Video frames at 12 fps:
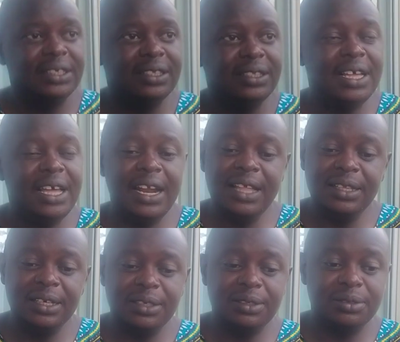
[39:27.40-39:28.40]
There are
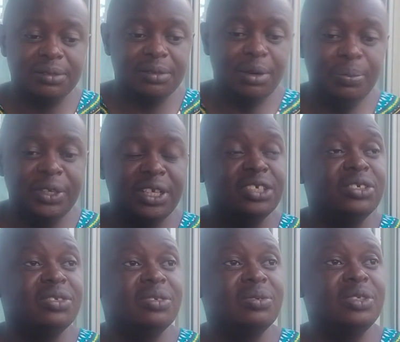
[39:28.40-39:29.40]
other
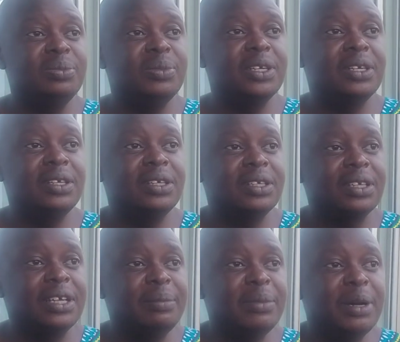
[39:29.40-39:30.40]
complications which may
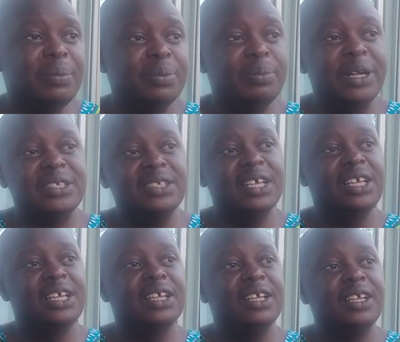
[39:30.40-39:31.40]
come up, but
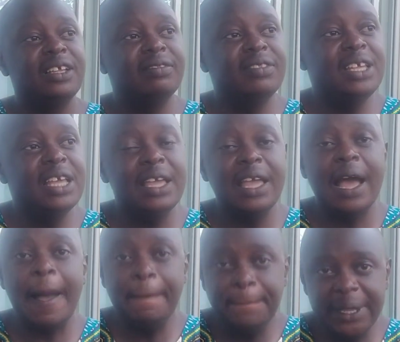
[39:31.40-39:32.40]
they
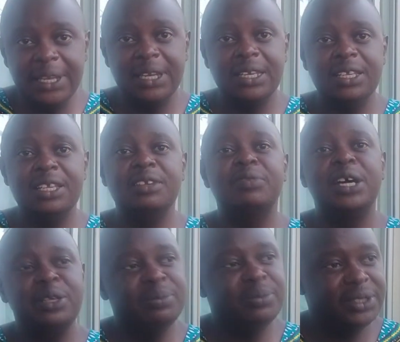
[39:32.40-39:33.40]
happen
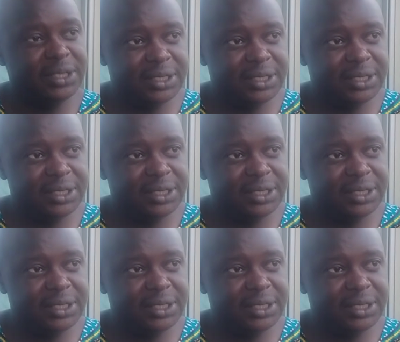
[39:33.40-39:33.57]
invariably,